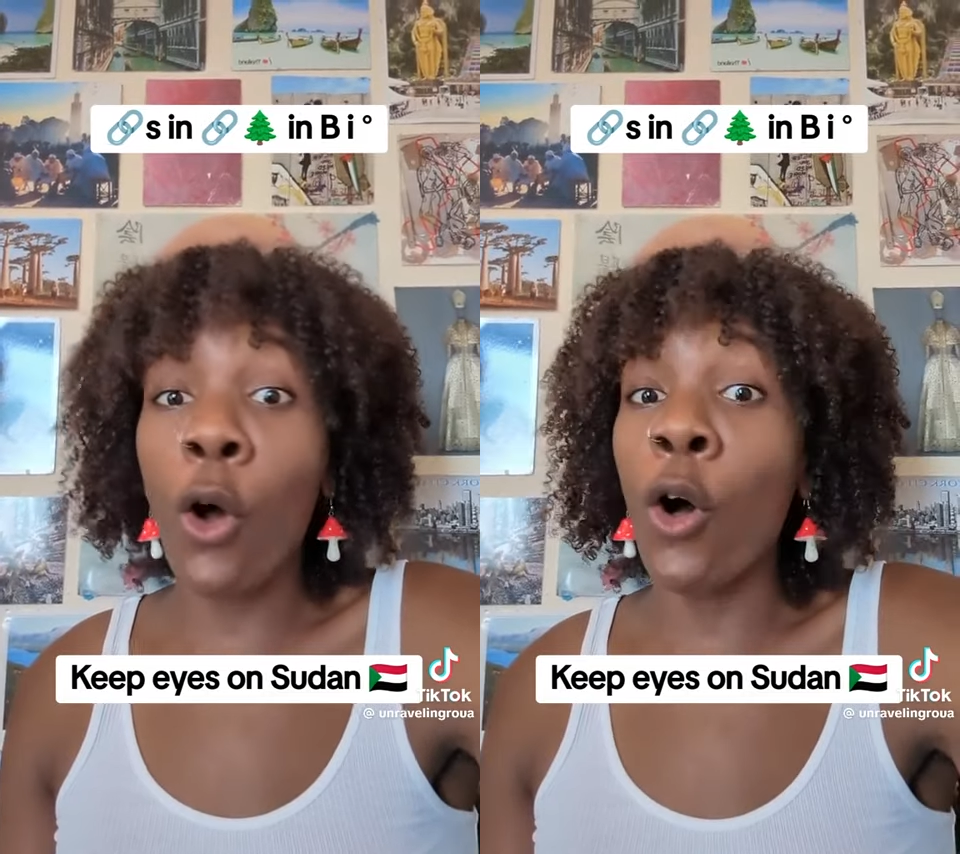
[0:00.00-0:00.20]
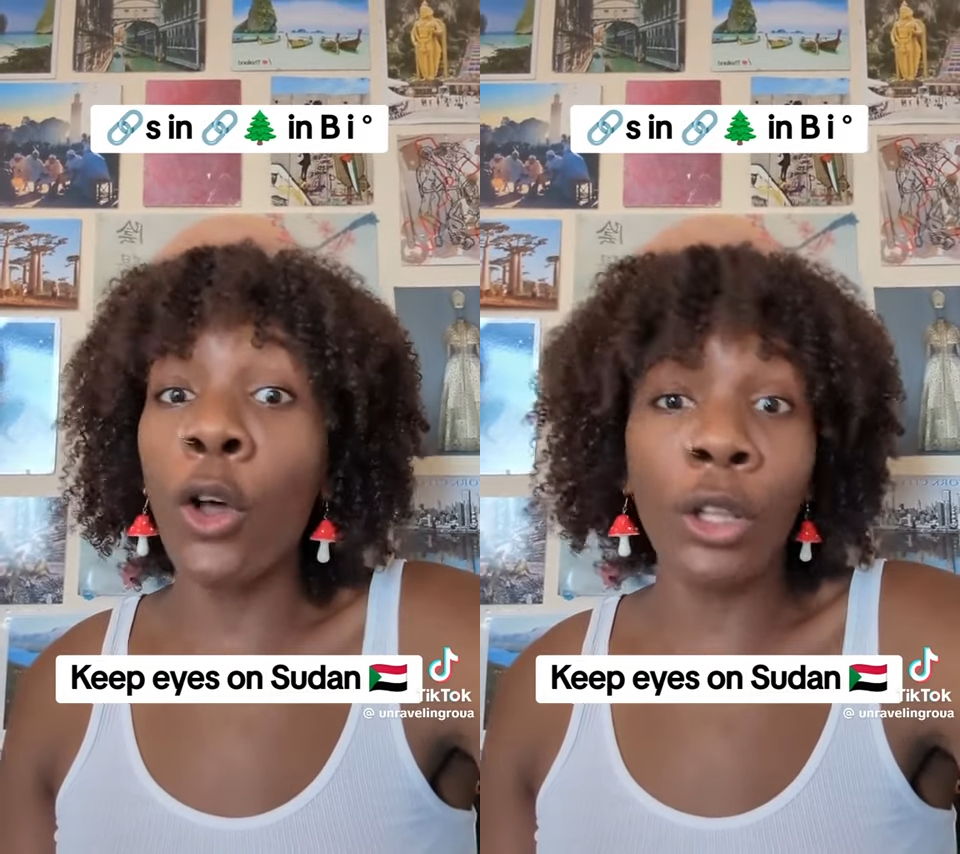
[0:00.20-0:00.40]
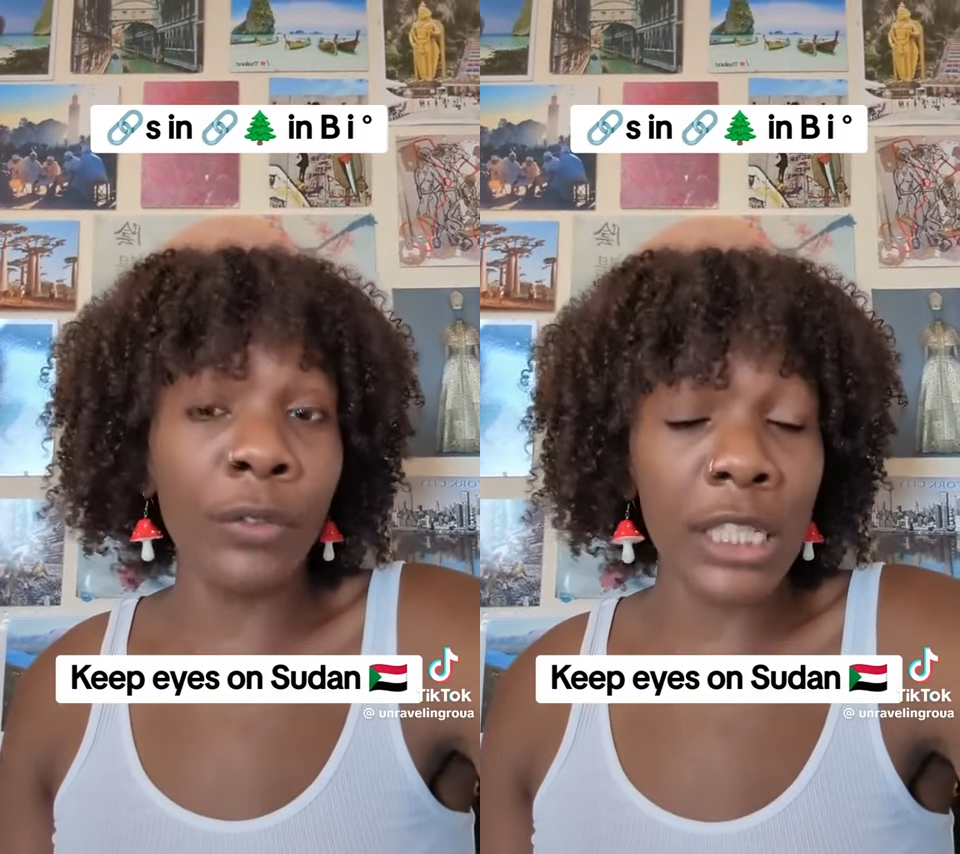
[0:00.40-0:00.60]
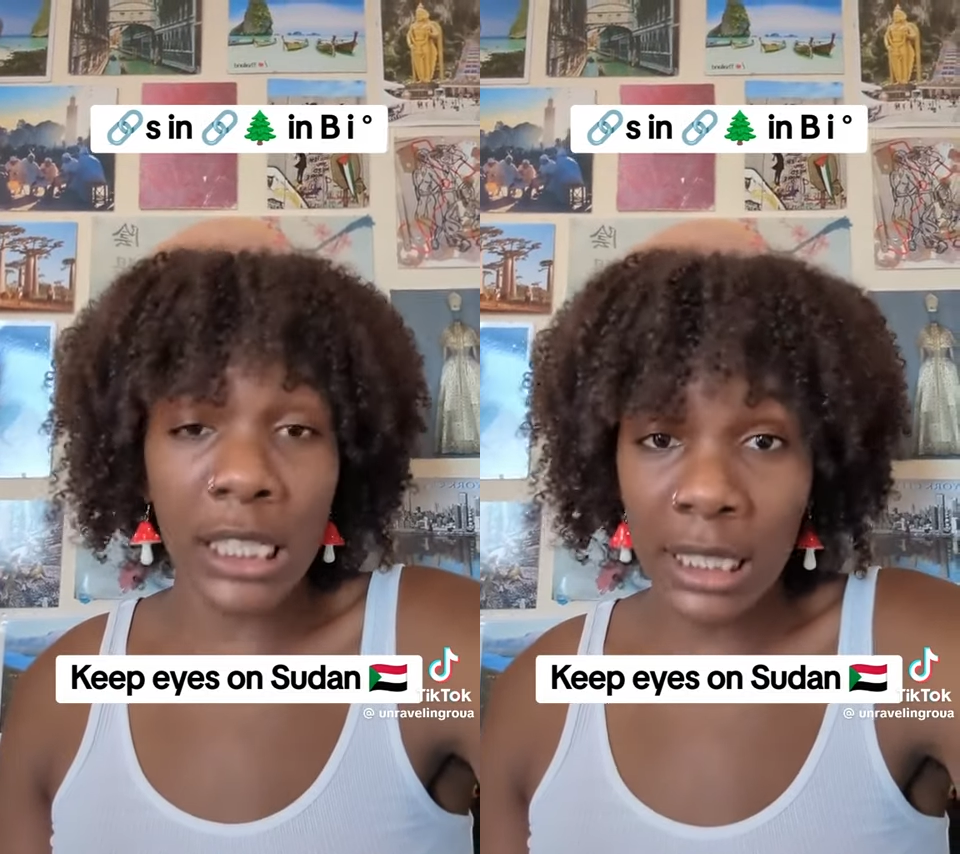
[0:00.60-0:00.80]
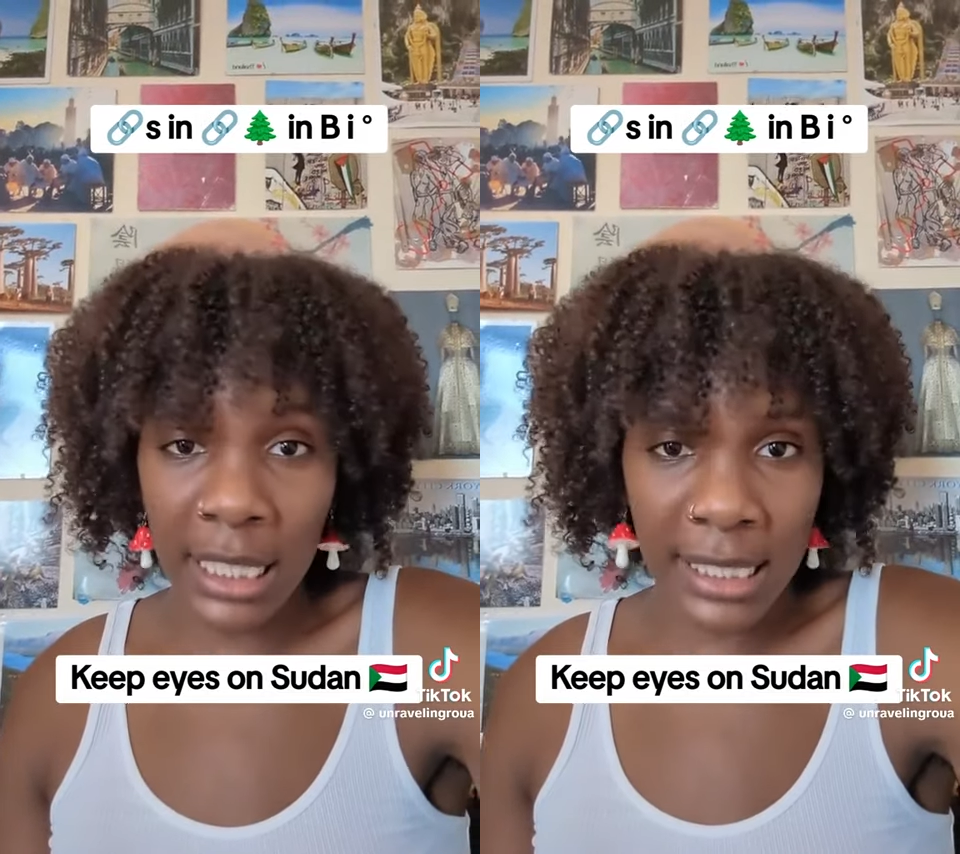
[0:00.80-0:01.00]
all of the
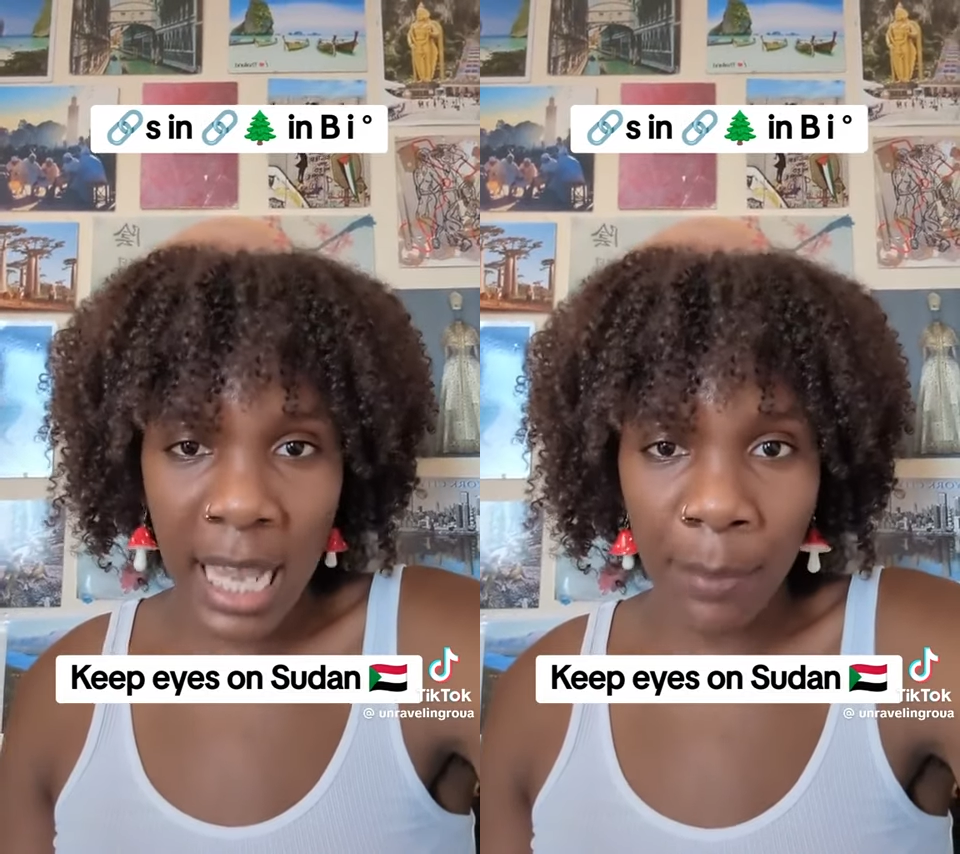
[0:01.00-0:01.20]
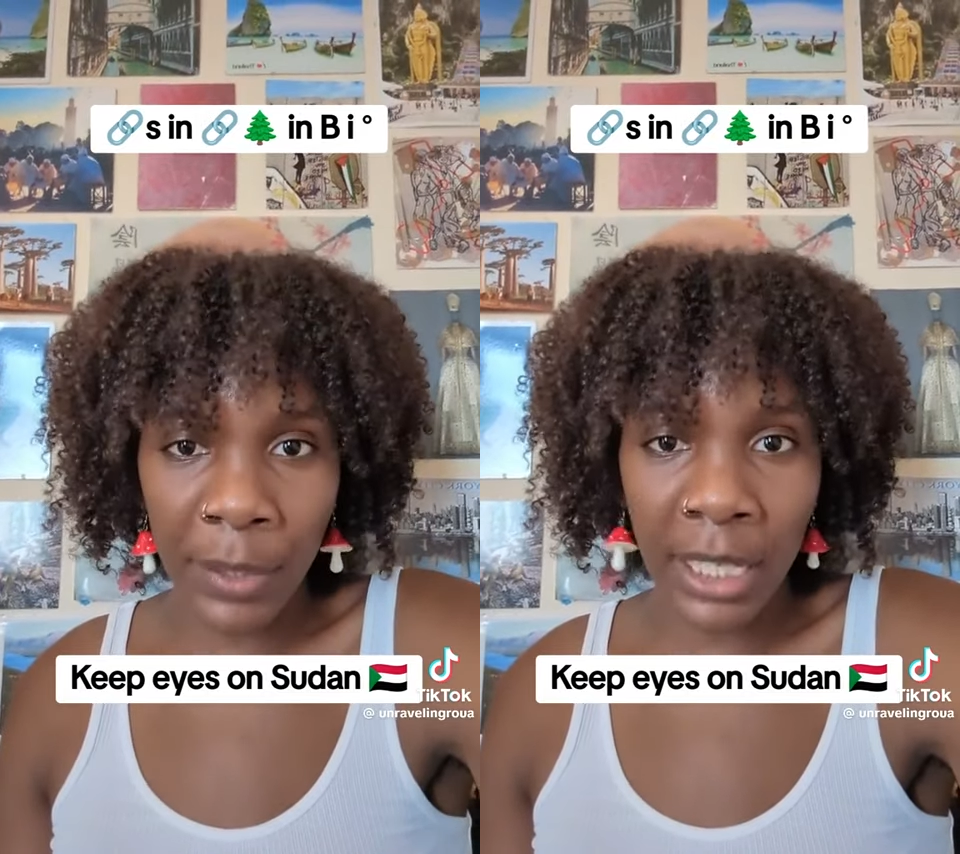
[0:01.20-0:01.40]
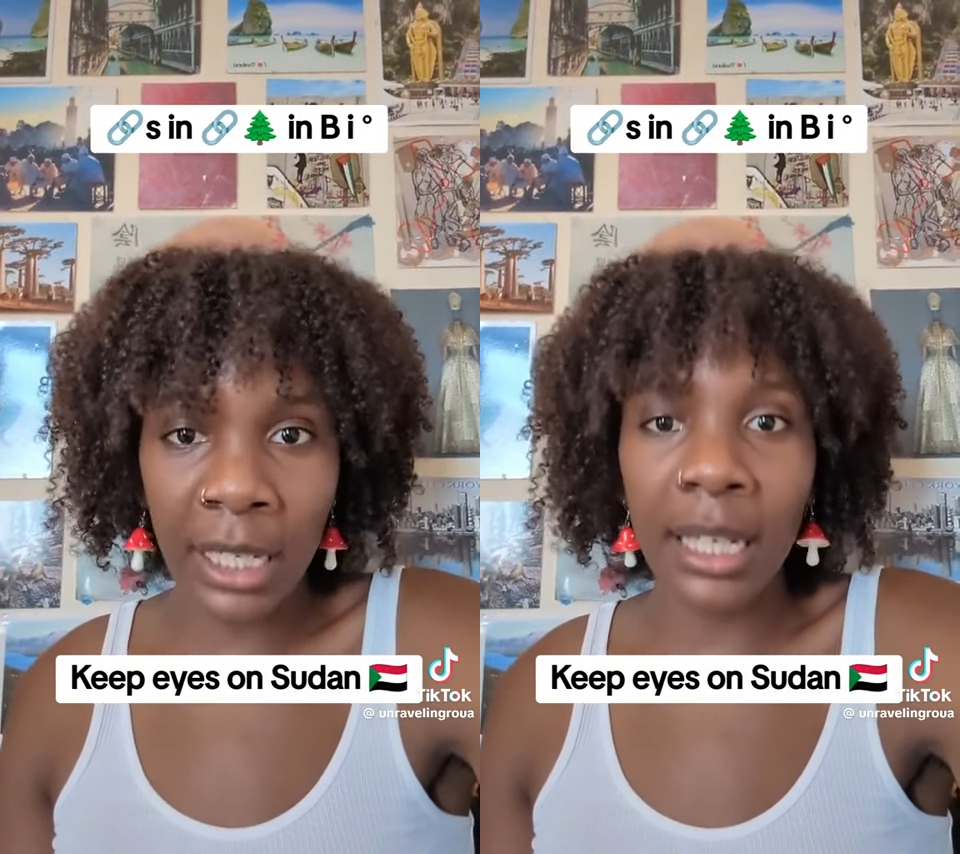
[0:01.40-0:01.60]
shit that's happening